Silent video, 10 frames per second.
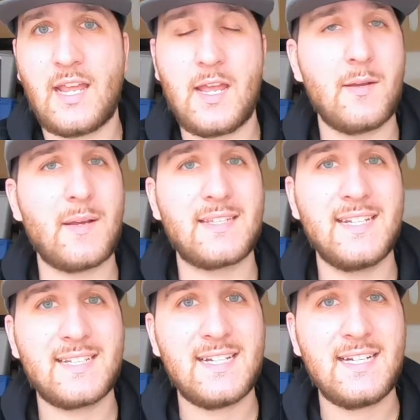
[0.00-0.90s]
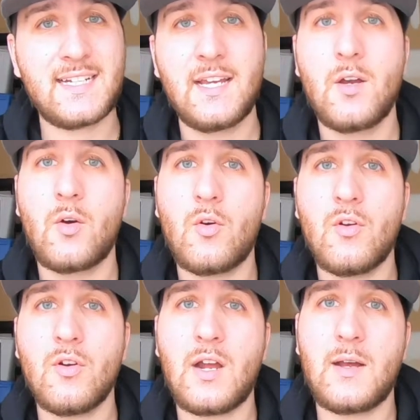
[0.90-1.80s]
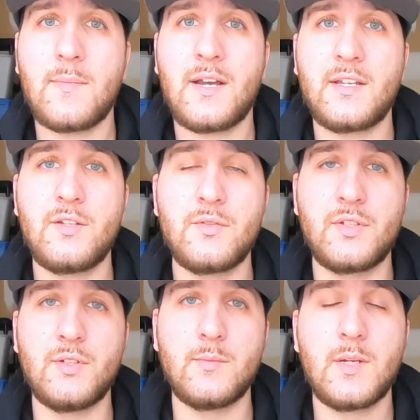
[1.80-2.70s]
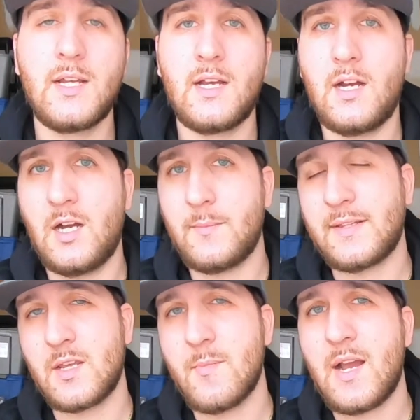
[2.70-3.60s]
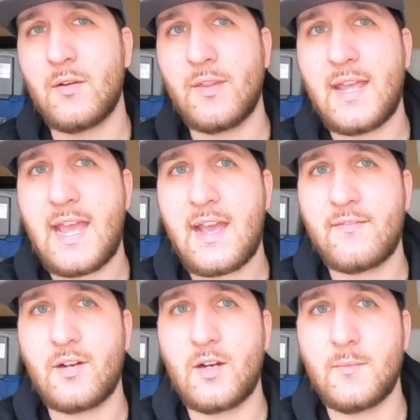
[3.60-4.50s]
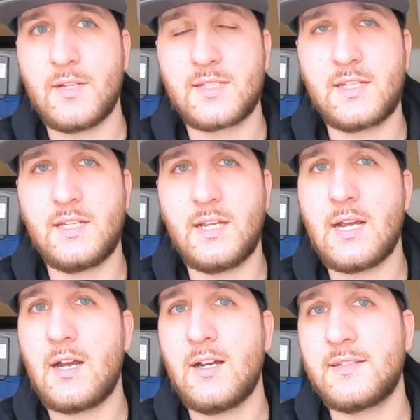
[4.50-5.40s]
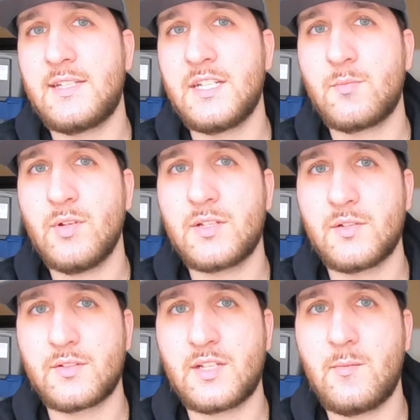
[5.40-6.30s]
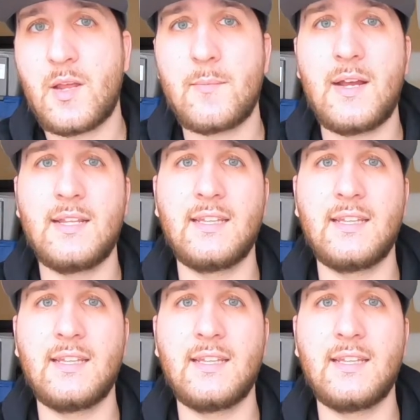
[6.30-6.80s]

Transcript: and my TikTok, or on my YouTube, on the About, they have, it's the Teespring, so it's gonna be on my